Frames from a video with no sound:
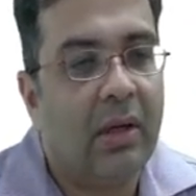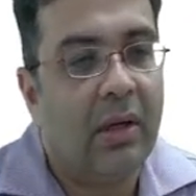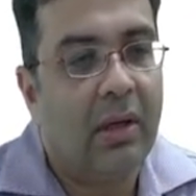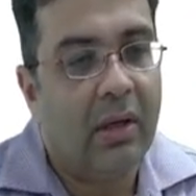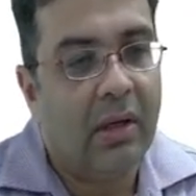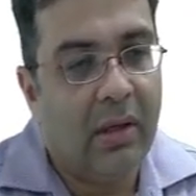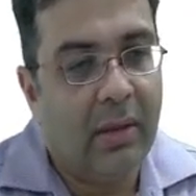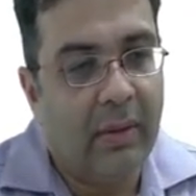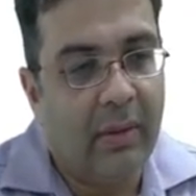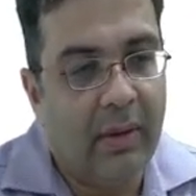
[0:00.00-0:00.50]

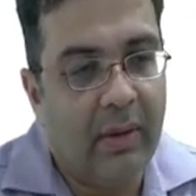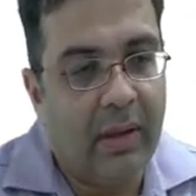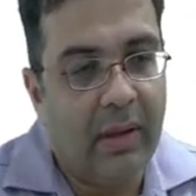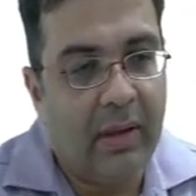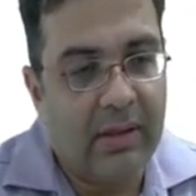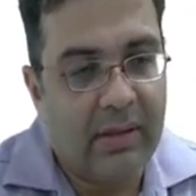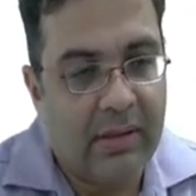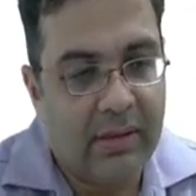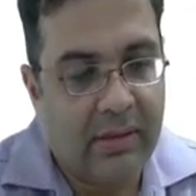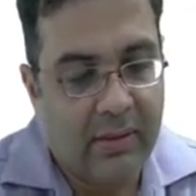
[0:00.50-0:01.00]

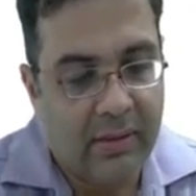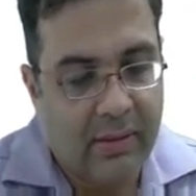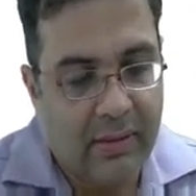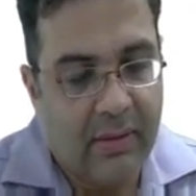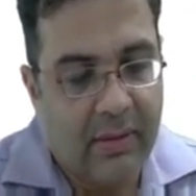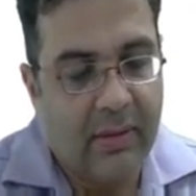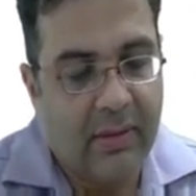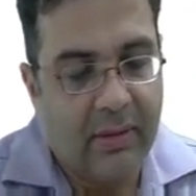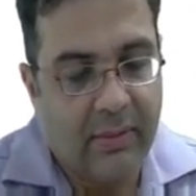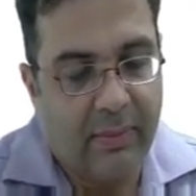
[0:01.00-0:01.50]
uh,
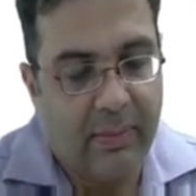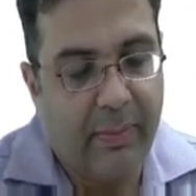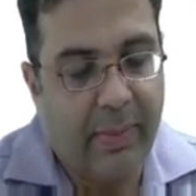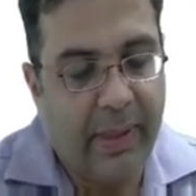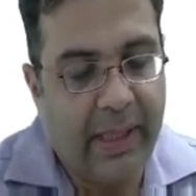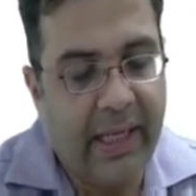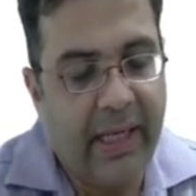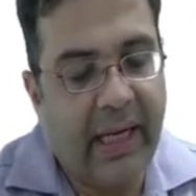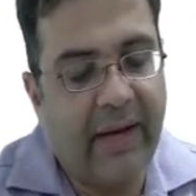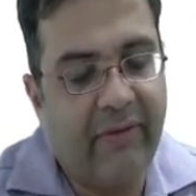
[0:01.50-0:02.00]

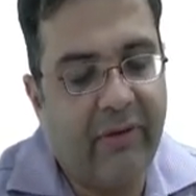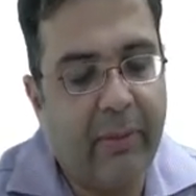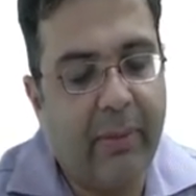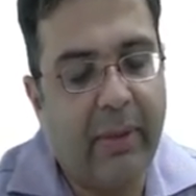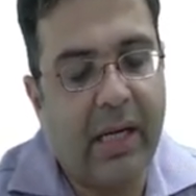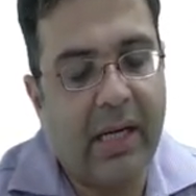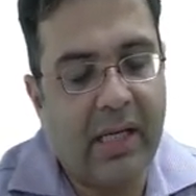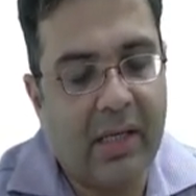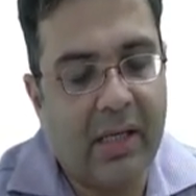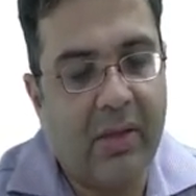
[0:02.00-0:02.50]

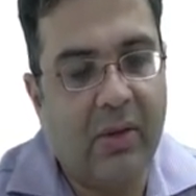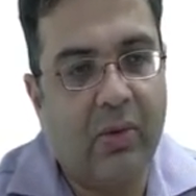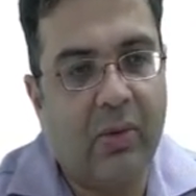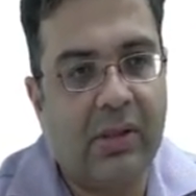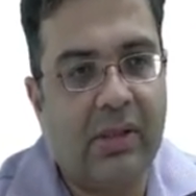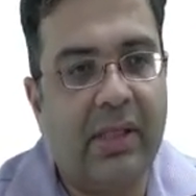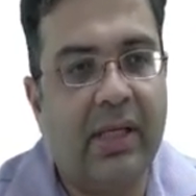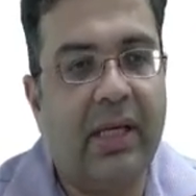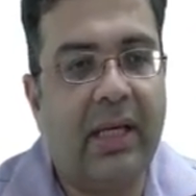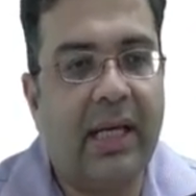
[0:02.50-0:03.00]
peridiaphragmatic
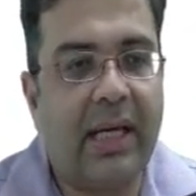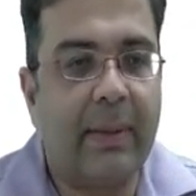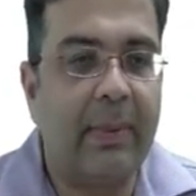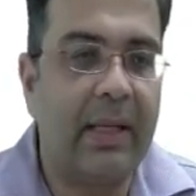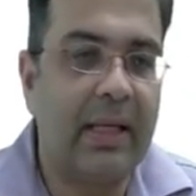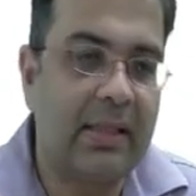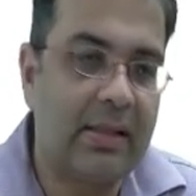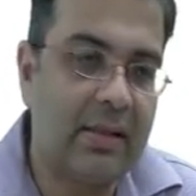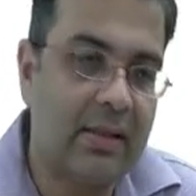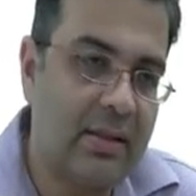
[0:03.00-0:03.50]
nodes, celiac
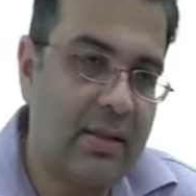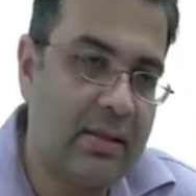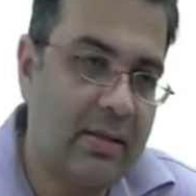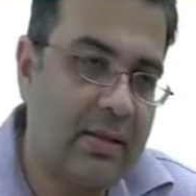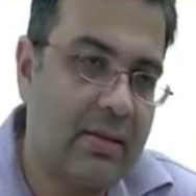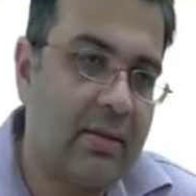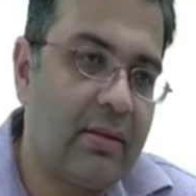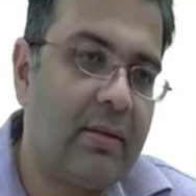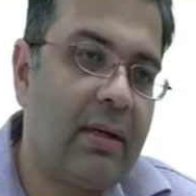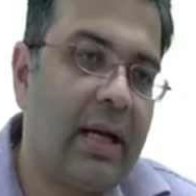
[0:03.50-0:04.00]
plexus
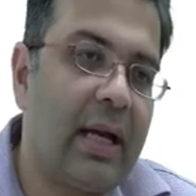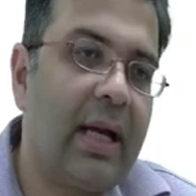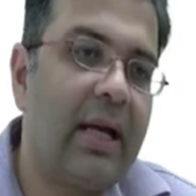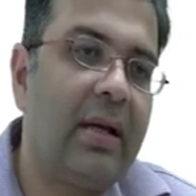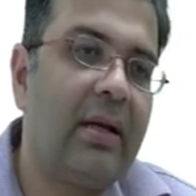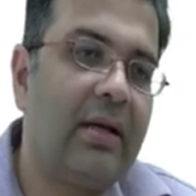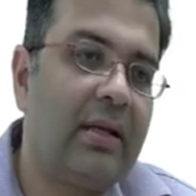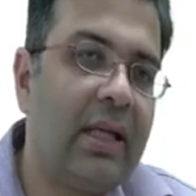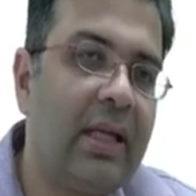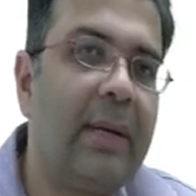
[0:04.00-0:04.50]

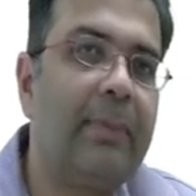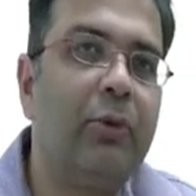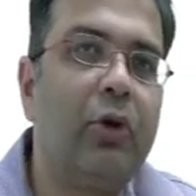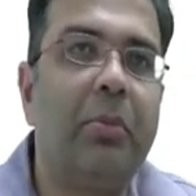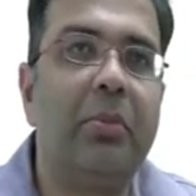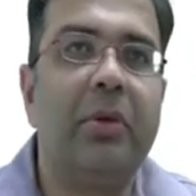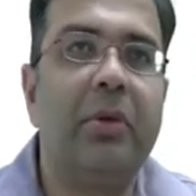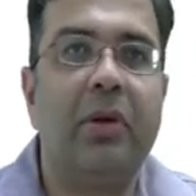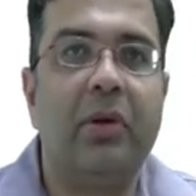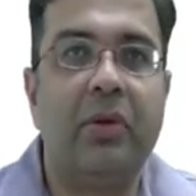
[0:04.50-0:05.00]
and the
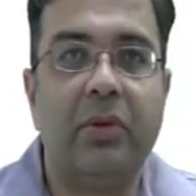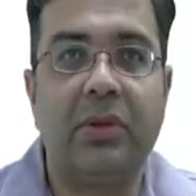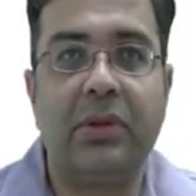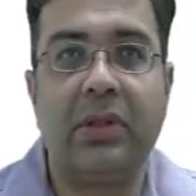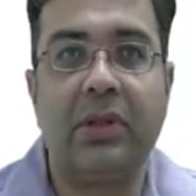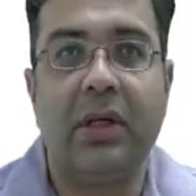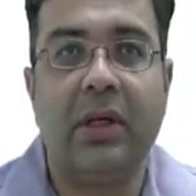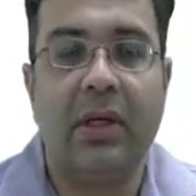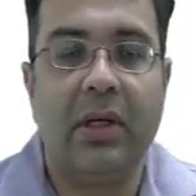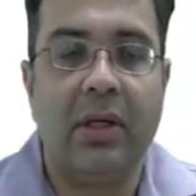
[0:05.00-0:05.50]
abdominal nodes.
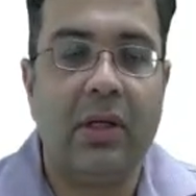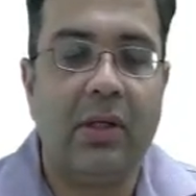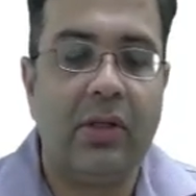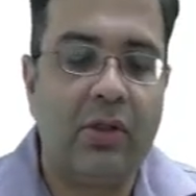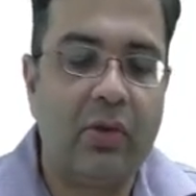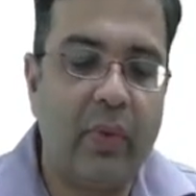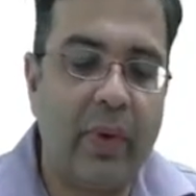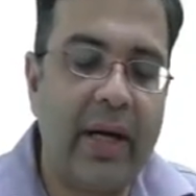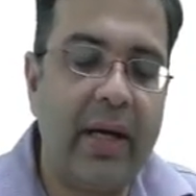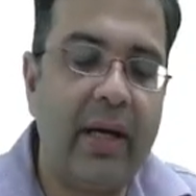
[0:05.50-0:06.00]

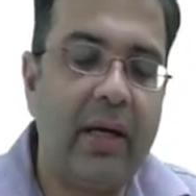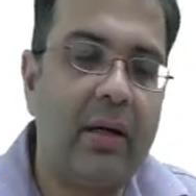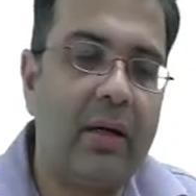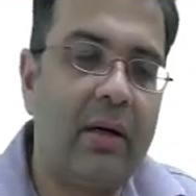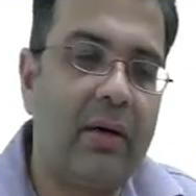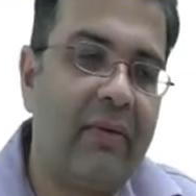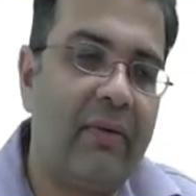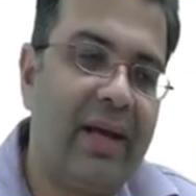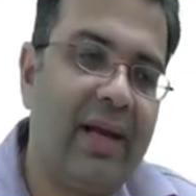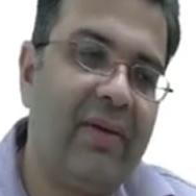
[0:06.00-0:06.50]
So where
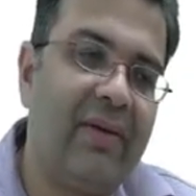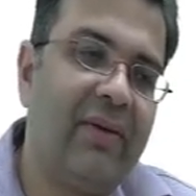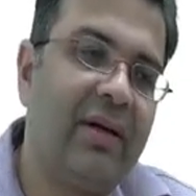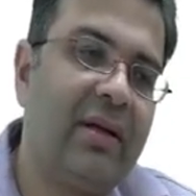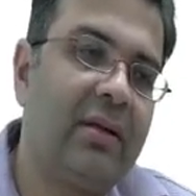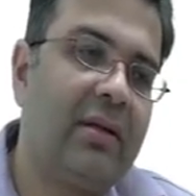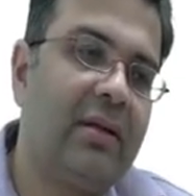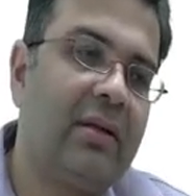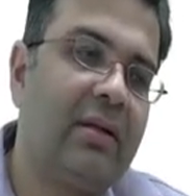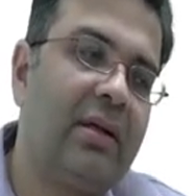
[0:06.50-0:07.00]
it
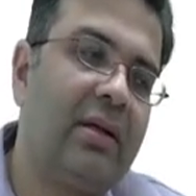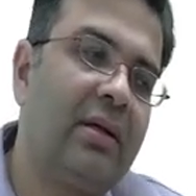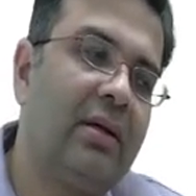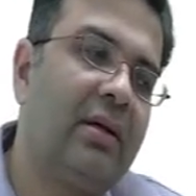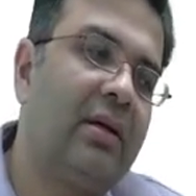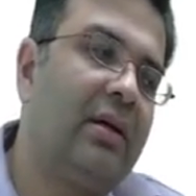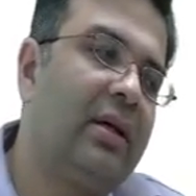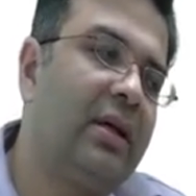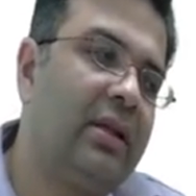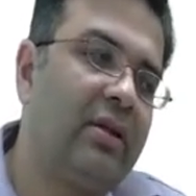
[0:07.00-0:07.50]
wherever
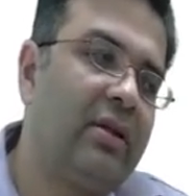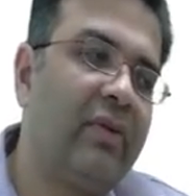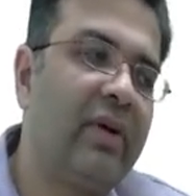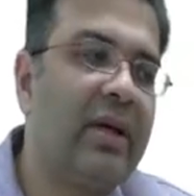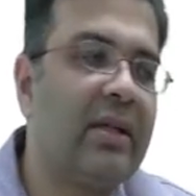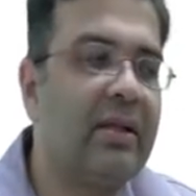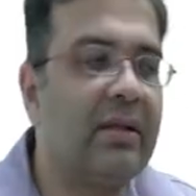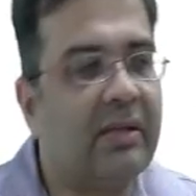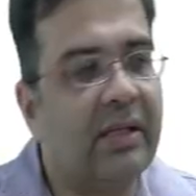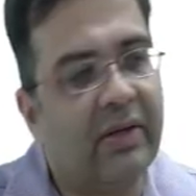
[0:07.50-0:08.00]
the
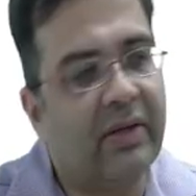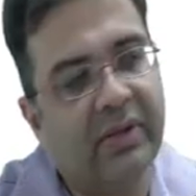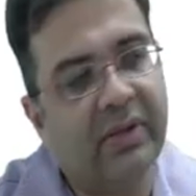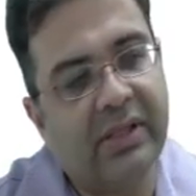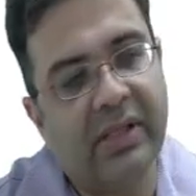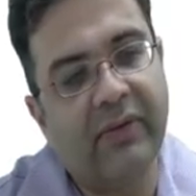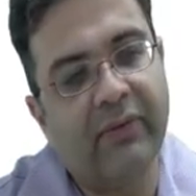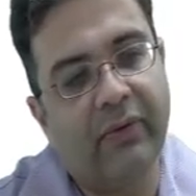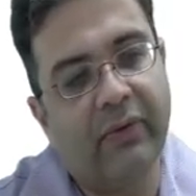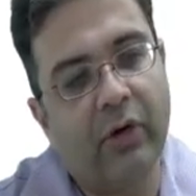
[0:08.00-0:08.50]
esophagus is
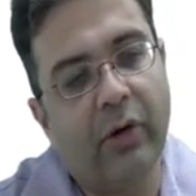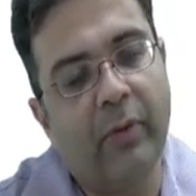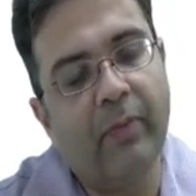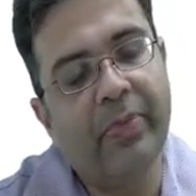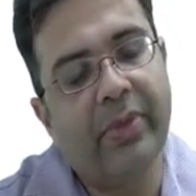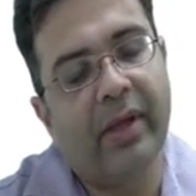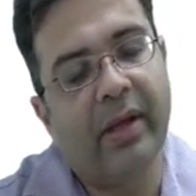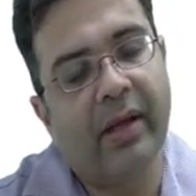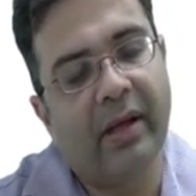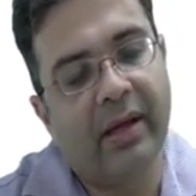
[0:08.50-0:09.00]
traversing from,
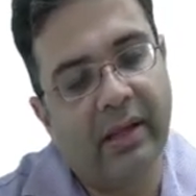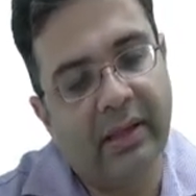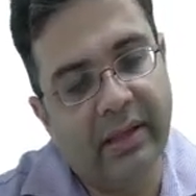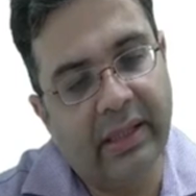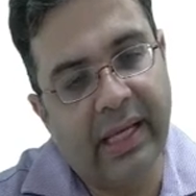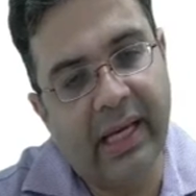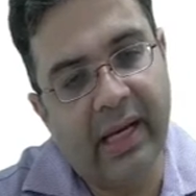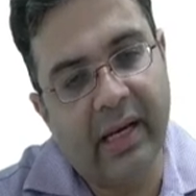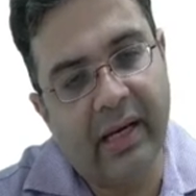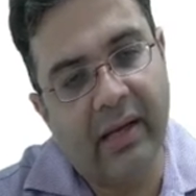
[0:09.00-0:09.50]

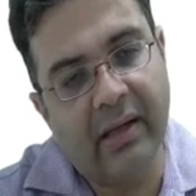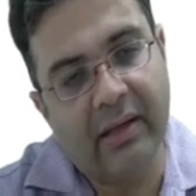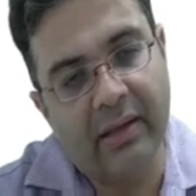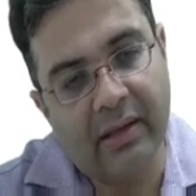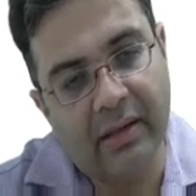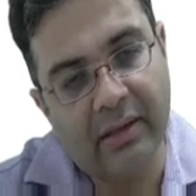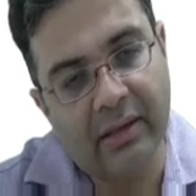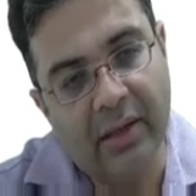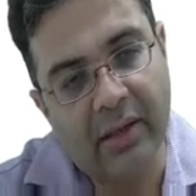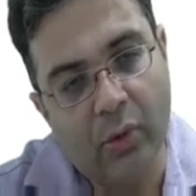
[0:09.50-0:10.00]
there
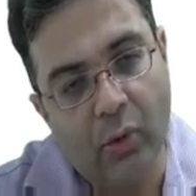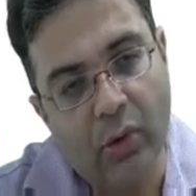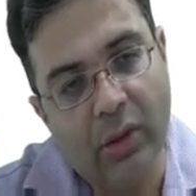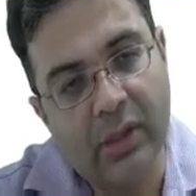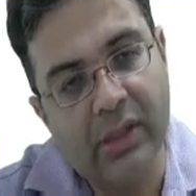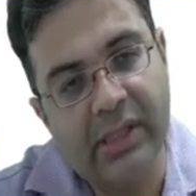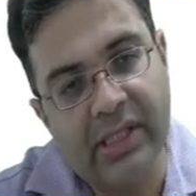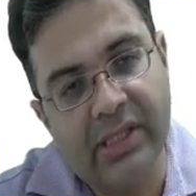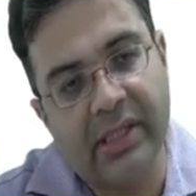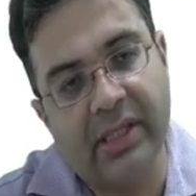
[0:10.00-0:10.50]
the nodal
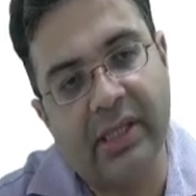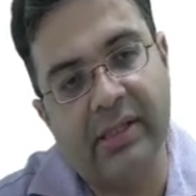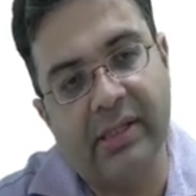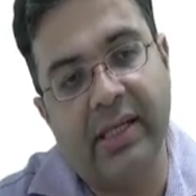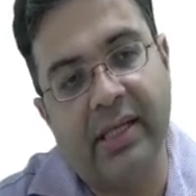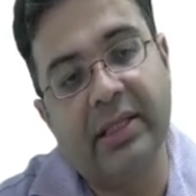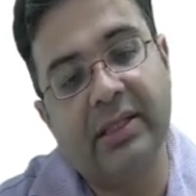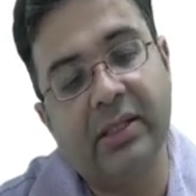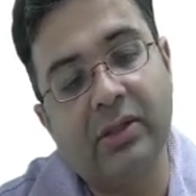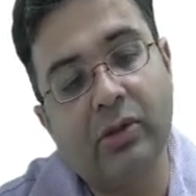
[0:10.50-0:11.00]
station is
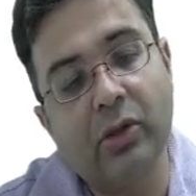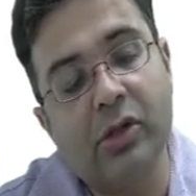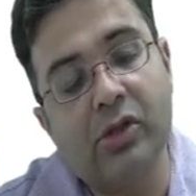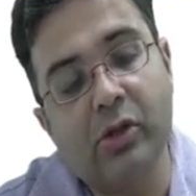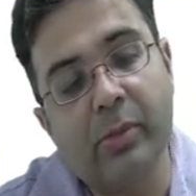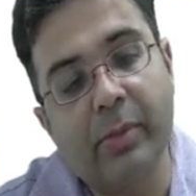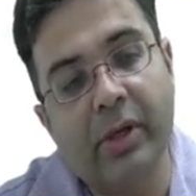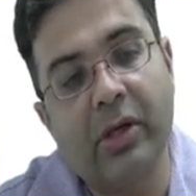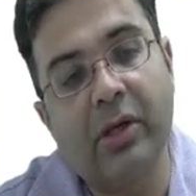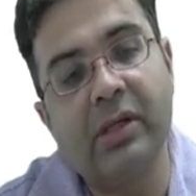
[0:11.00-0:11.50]
there. This is
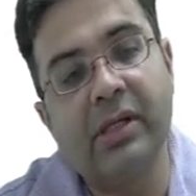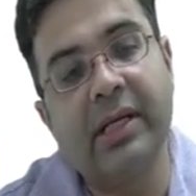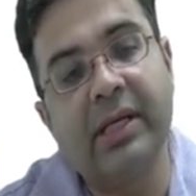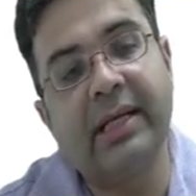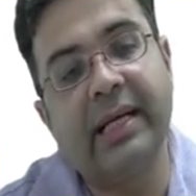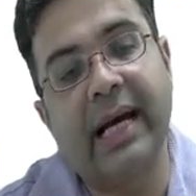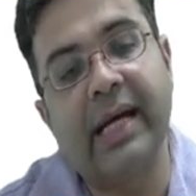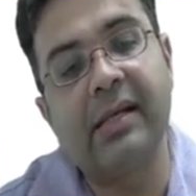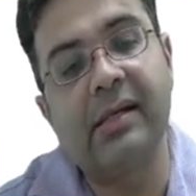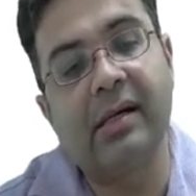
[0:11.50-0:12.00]
also because it
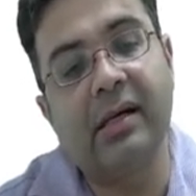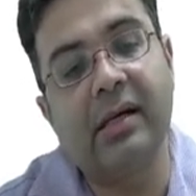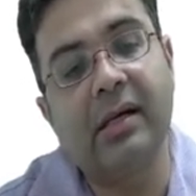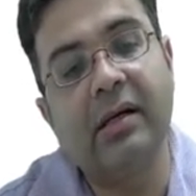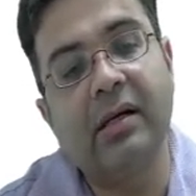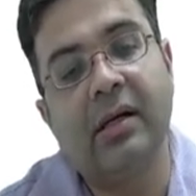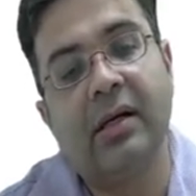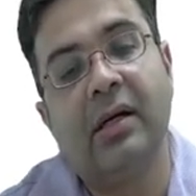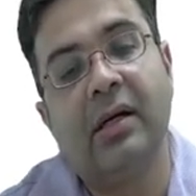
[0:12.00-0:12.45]
has a